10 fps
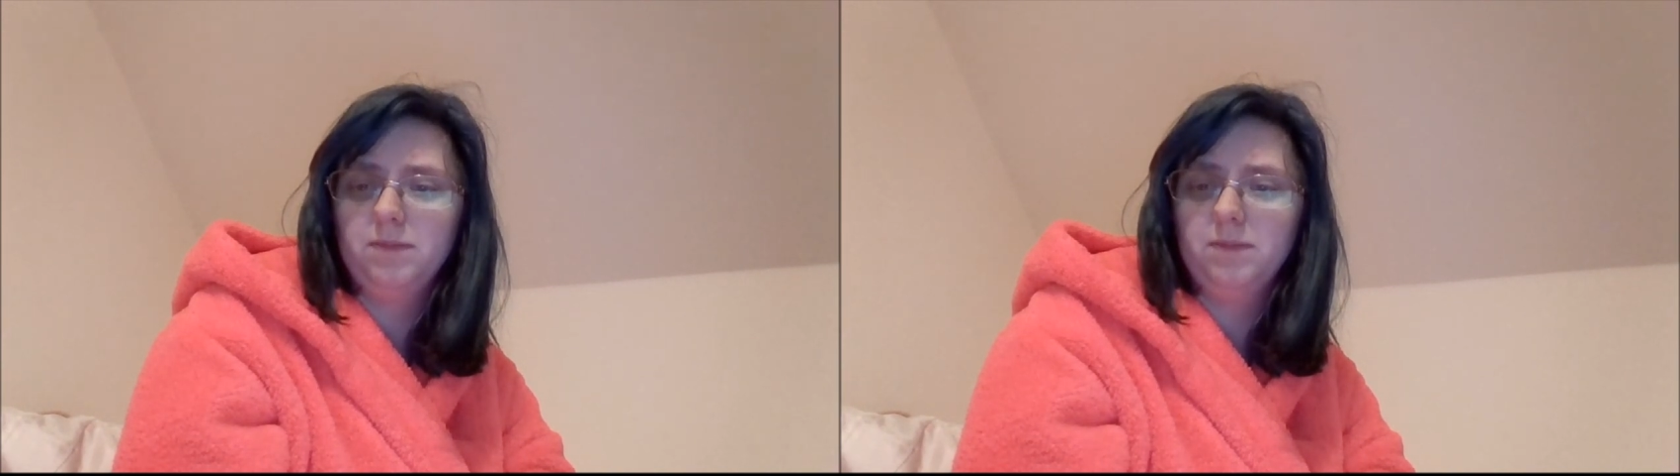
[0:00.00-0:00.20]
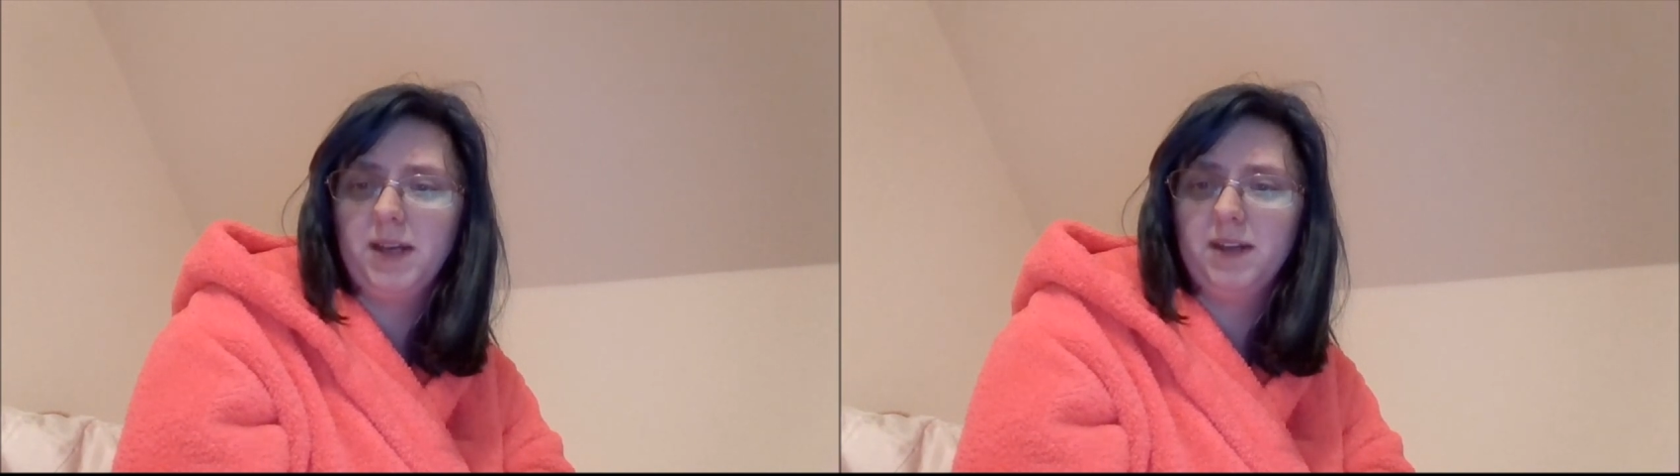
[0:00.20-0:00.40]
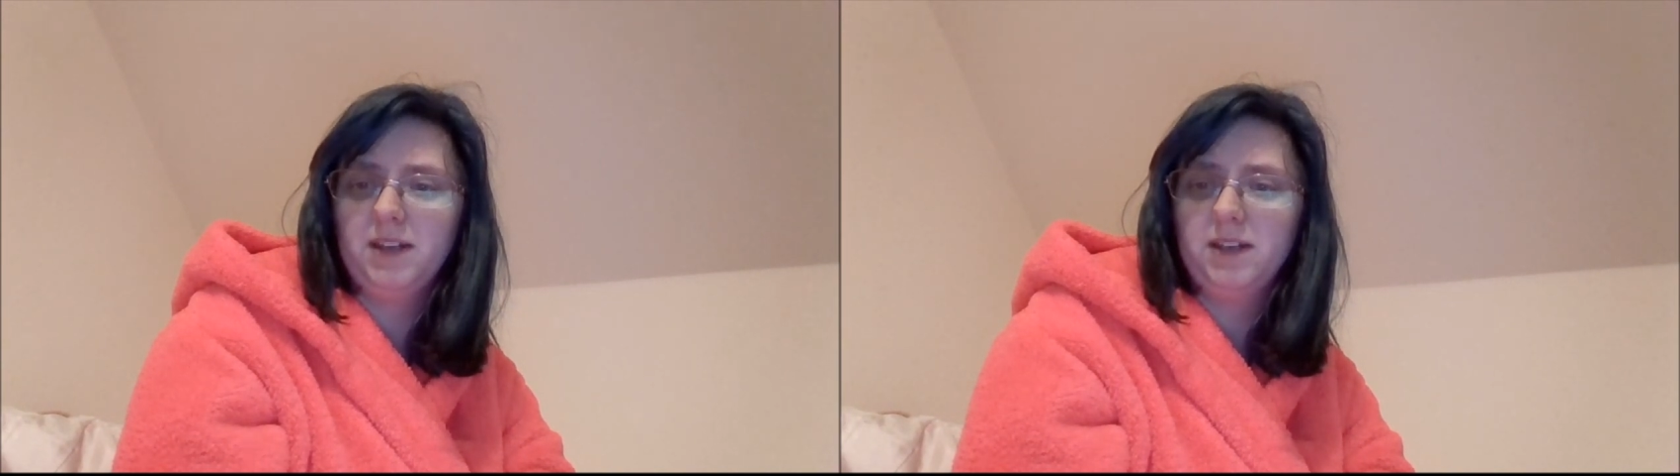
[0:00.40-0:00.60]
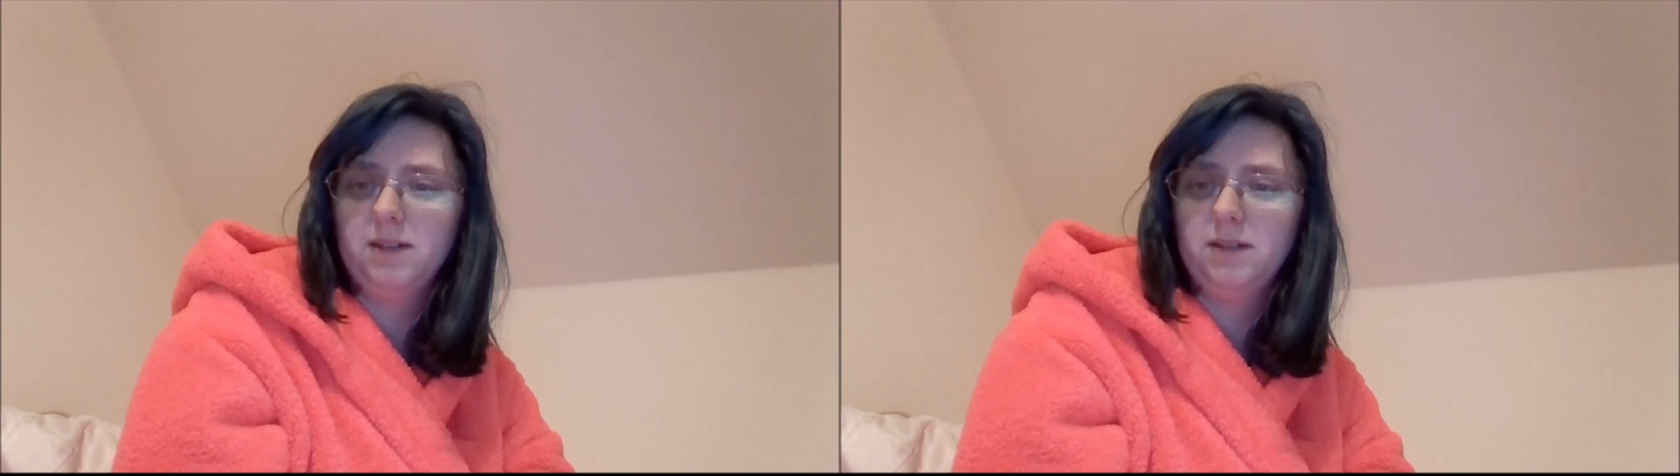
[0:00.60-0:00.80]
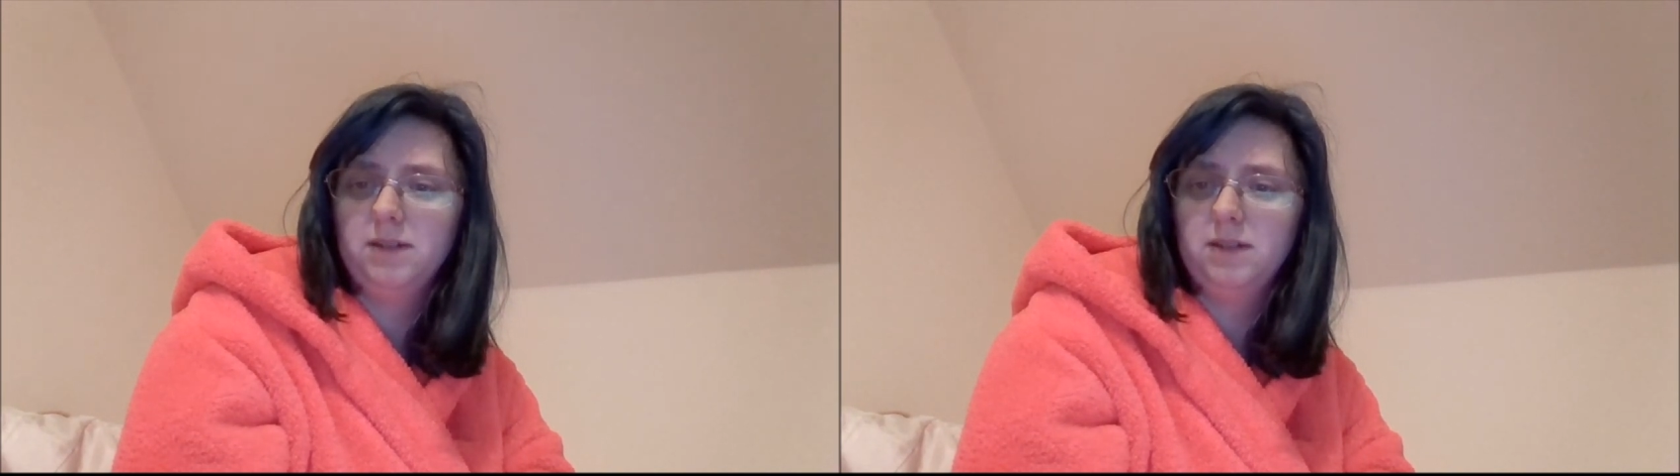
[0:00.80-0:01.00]
edit,
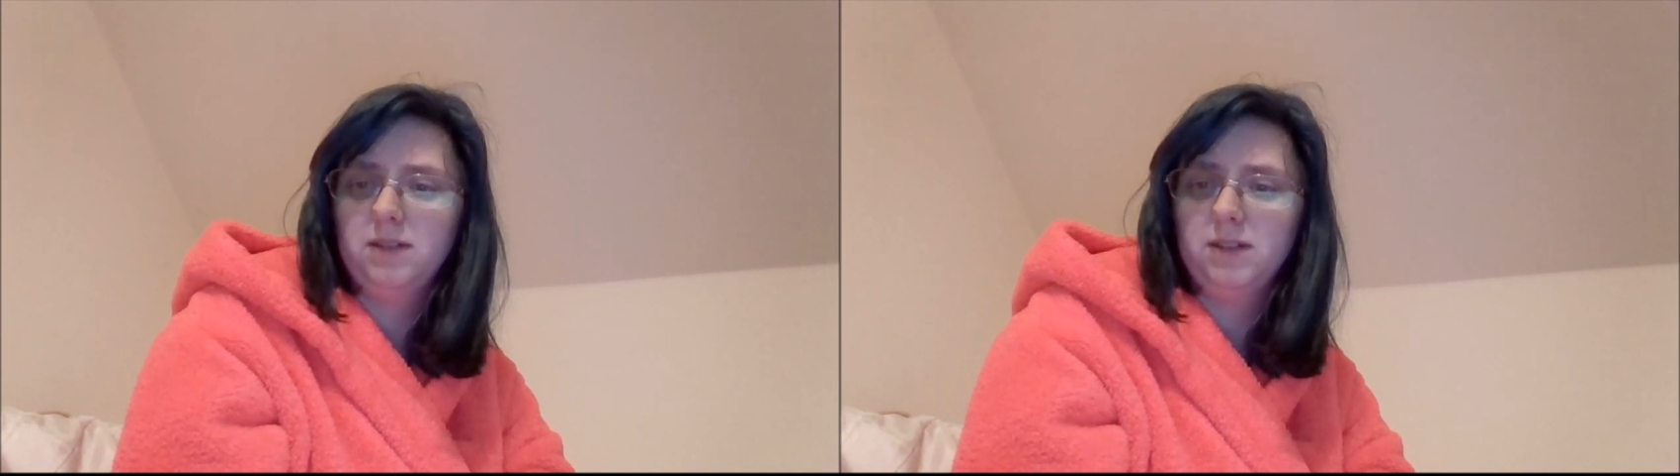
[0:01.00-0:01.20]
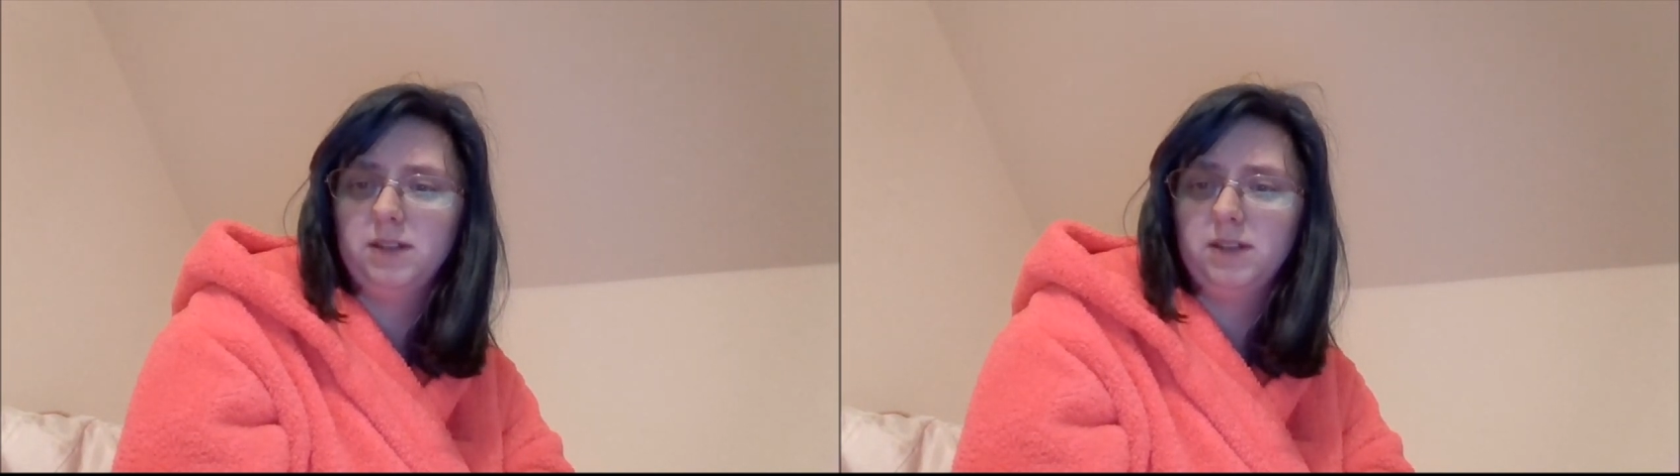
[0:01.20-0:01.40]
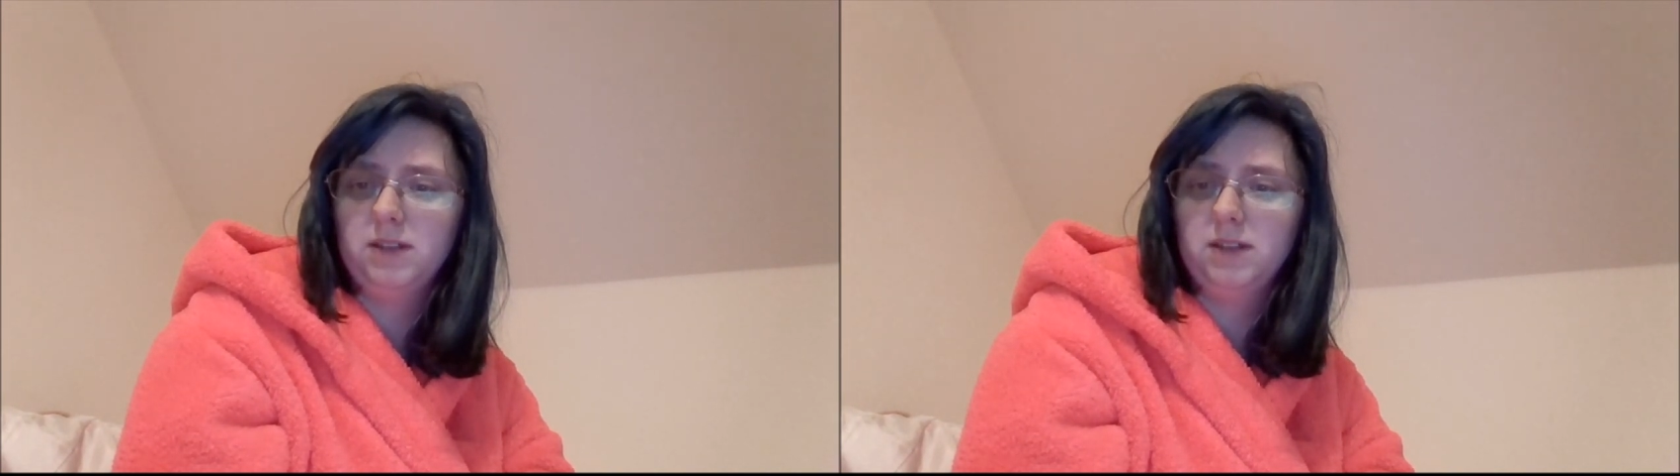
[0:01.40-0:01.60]
and